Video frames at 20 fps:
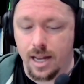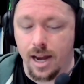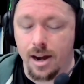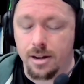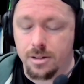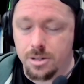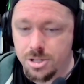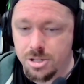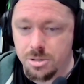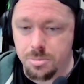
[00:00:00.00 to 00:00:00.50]

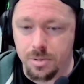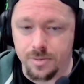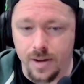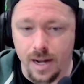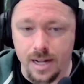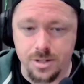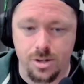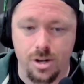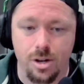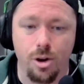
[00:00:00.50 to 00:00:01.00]
character
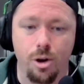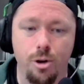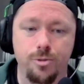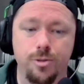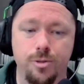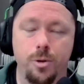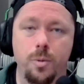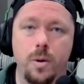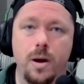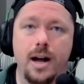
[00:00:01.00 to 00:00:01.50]
supervisor on
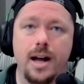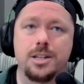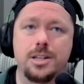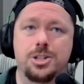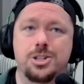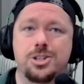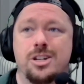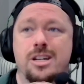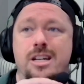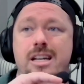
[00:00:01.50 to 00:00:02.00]

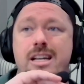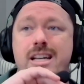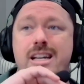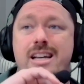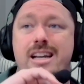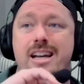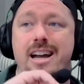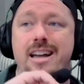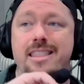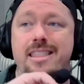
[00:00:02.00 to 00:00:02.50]
Overwatch,
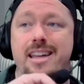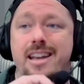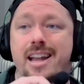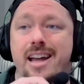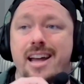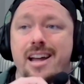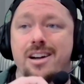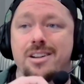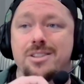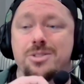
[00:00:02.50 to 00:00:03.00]
and then
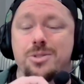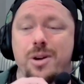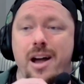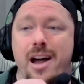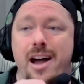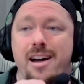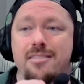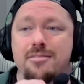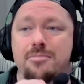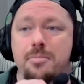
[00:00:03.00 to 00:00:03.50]
I also
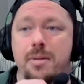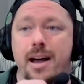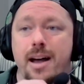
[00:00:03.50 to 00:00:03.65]
have